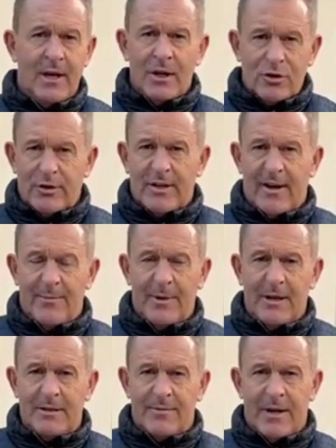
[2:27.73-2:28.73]
should the
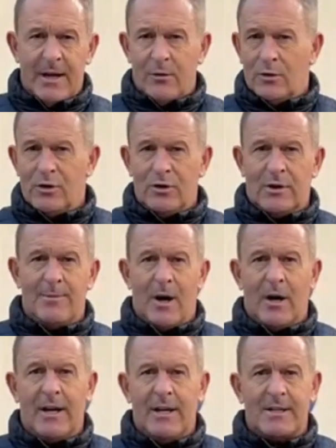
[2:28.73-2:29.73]
government intervene or should the
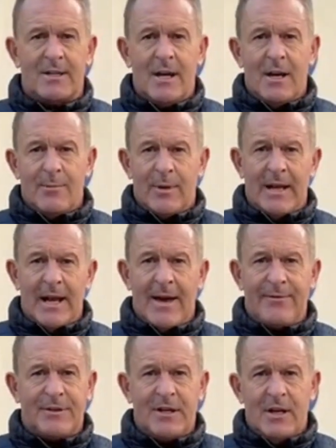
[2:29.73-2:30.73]
market be
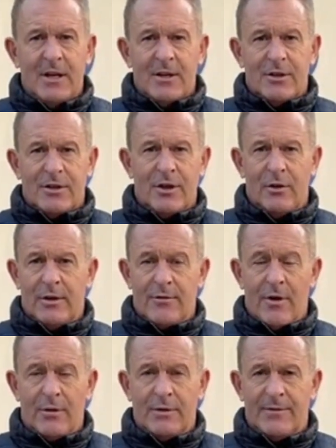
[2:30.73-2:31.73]
left to
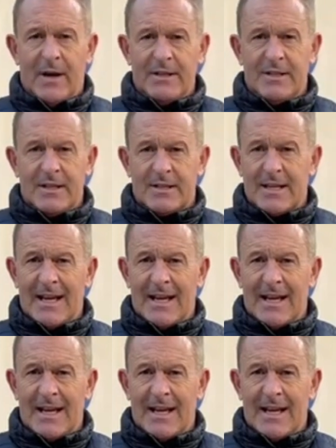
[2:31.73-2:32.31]
their own devices?